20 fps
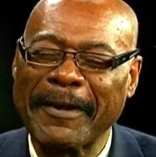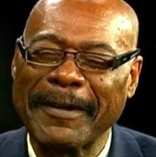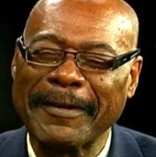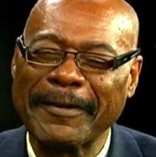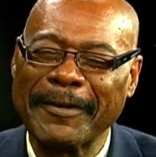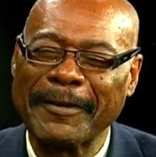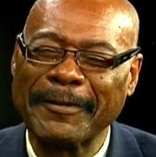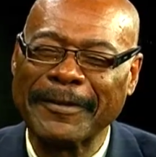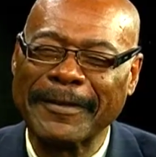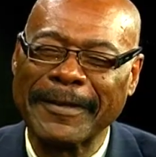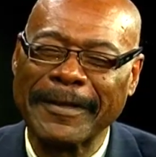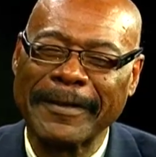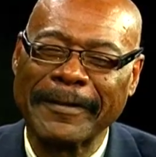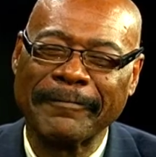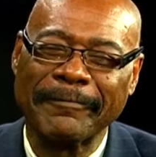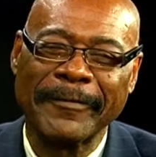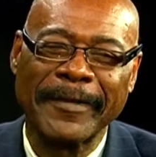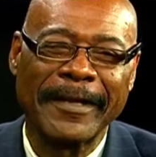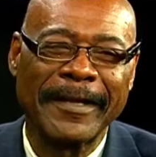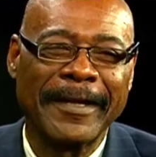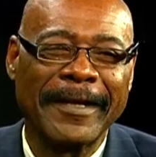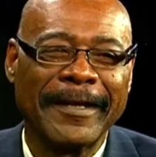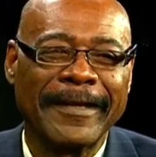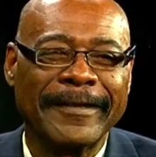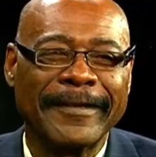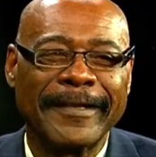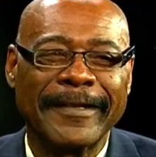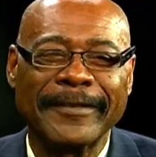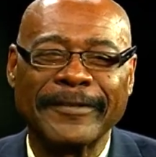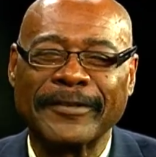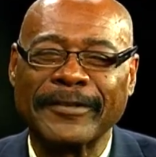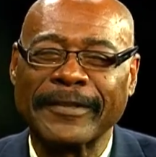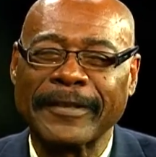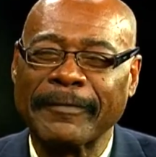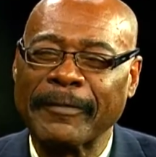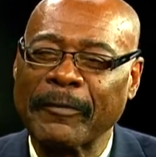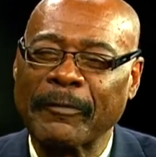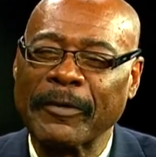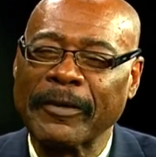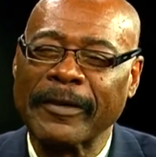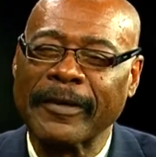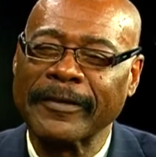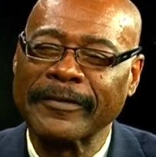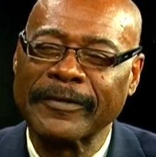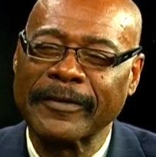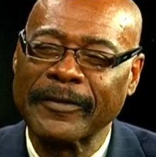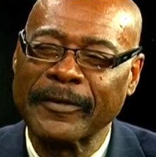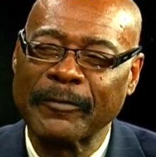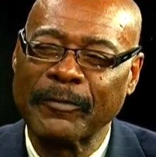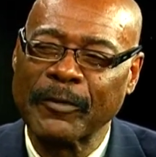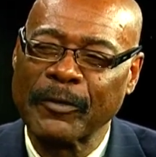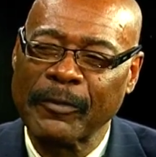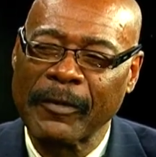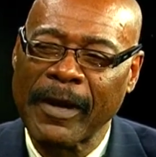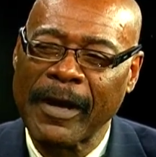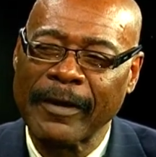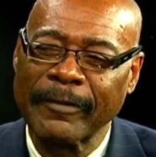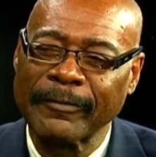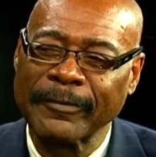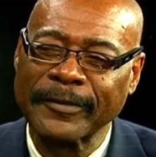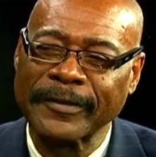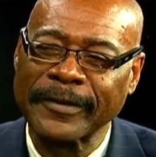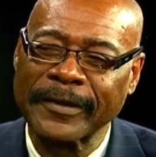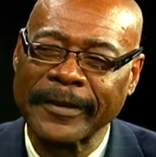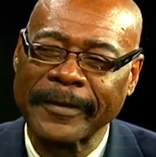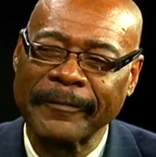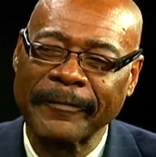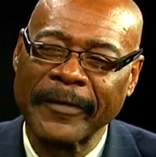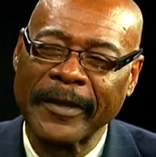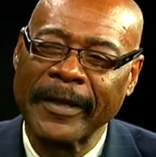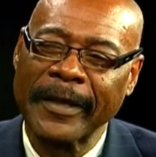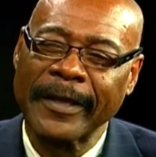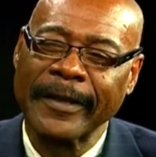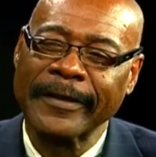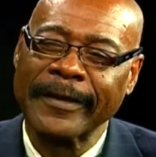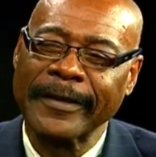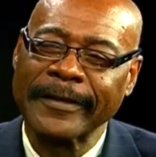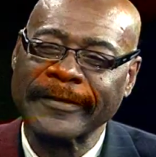I go there, they say because of the bureaucracy, they